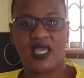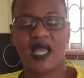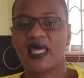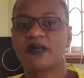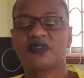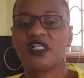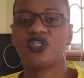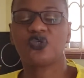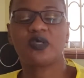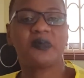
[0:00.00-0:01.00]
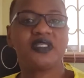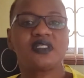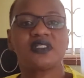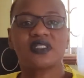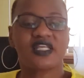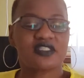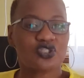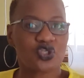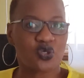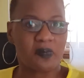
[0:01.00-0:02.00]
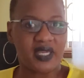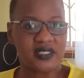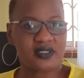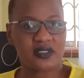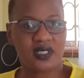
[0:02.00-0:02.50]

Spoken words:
And I'm telling you, the minute it gets into your mind,